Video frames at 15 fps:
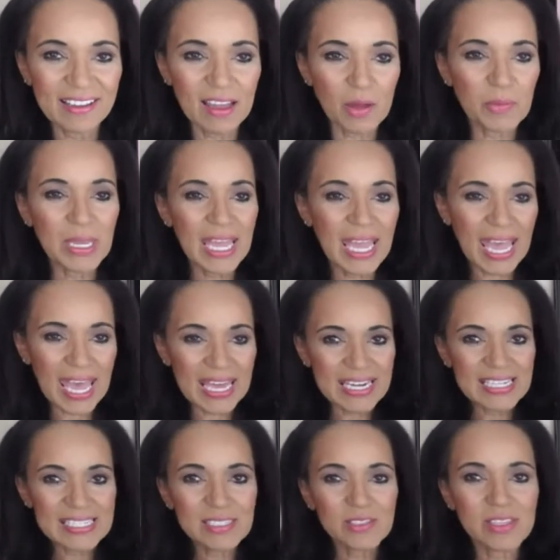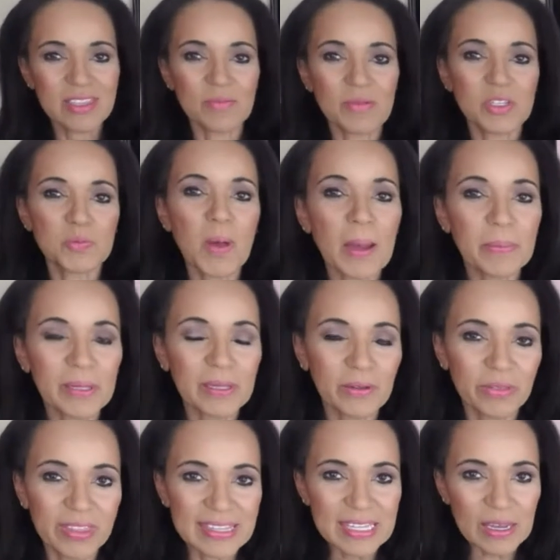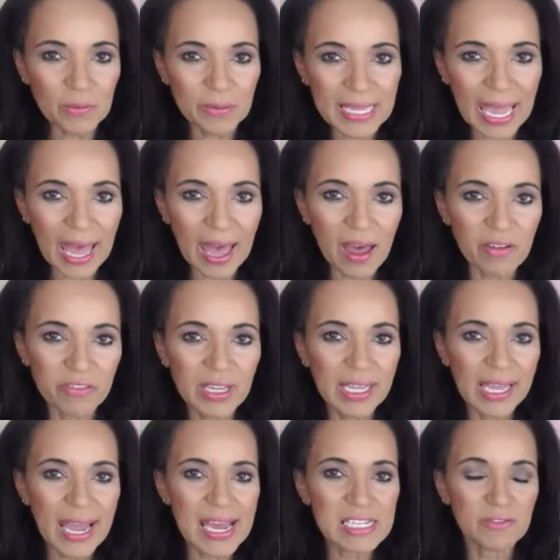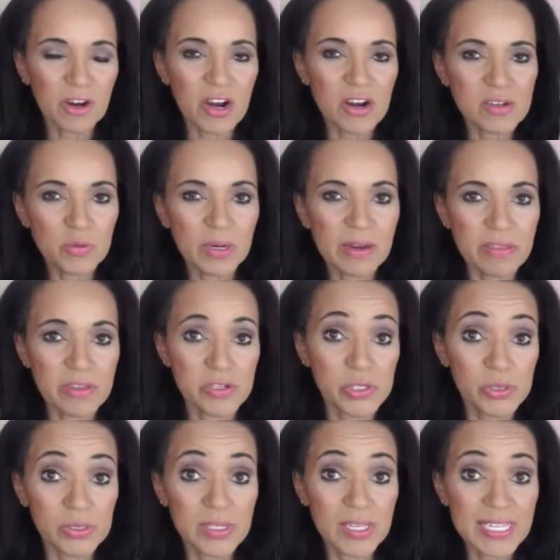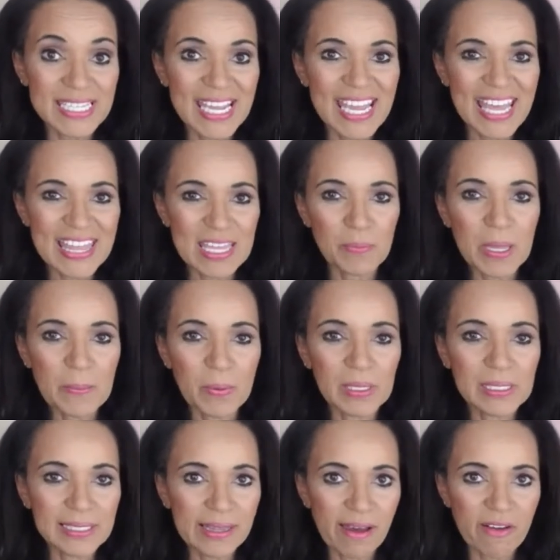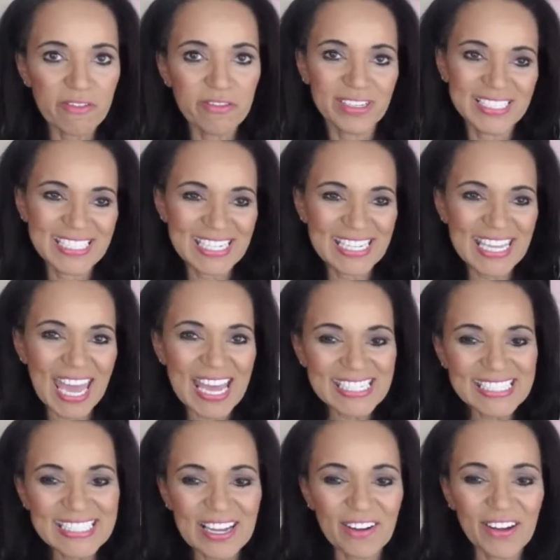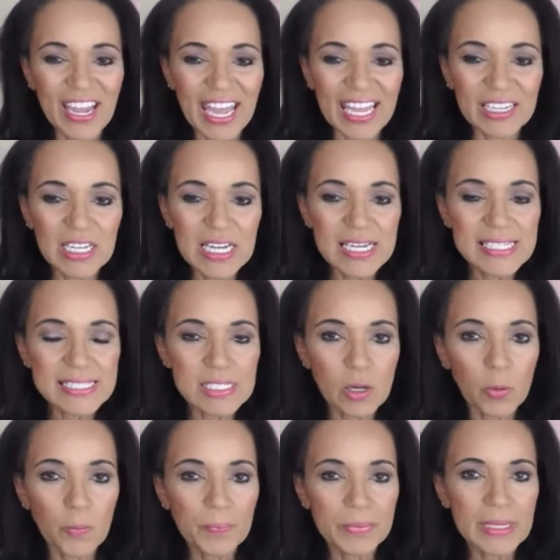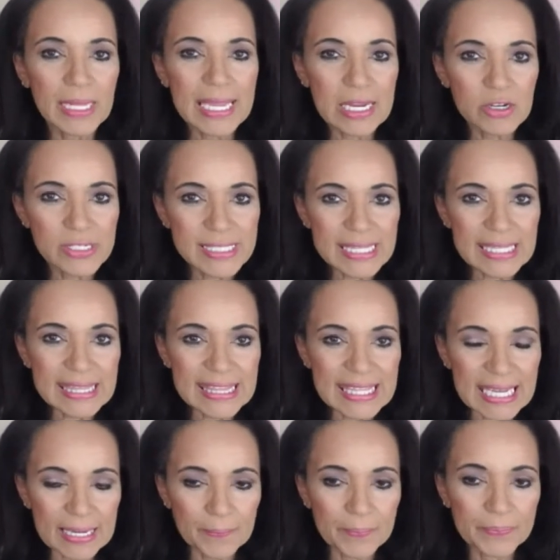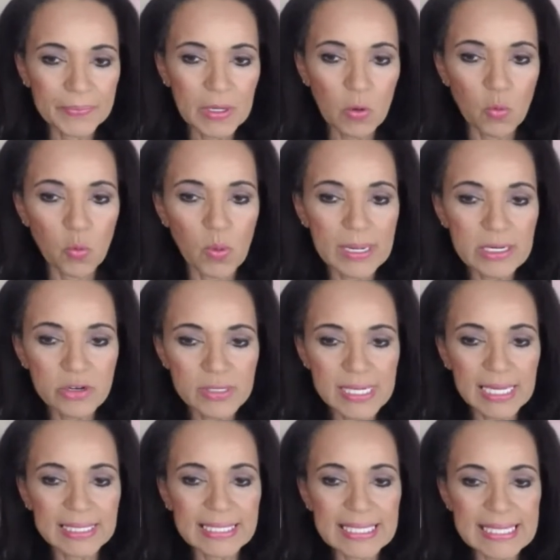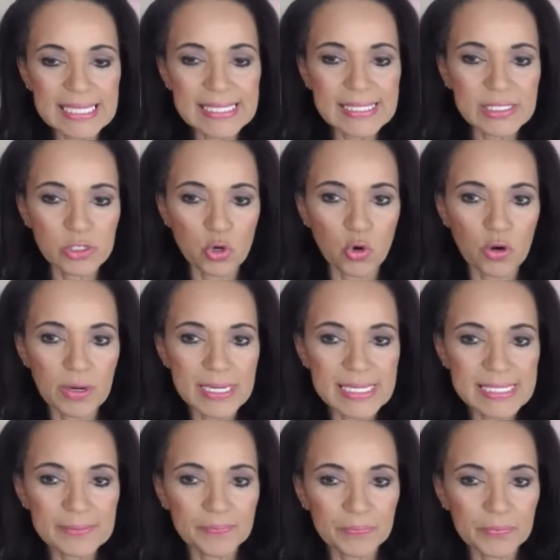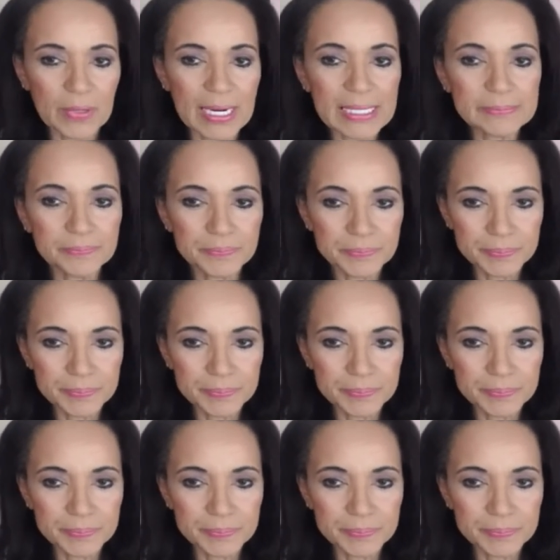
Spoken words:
And it's the most popular thing that we have as far as one of the tools that people love to get. Okay. So here's the thing. When you're telling these stories, right?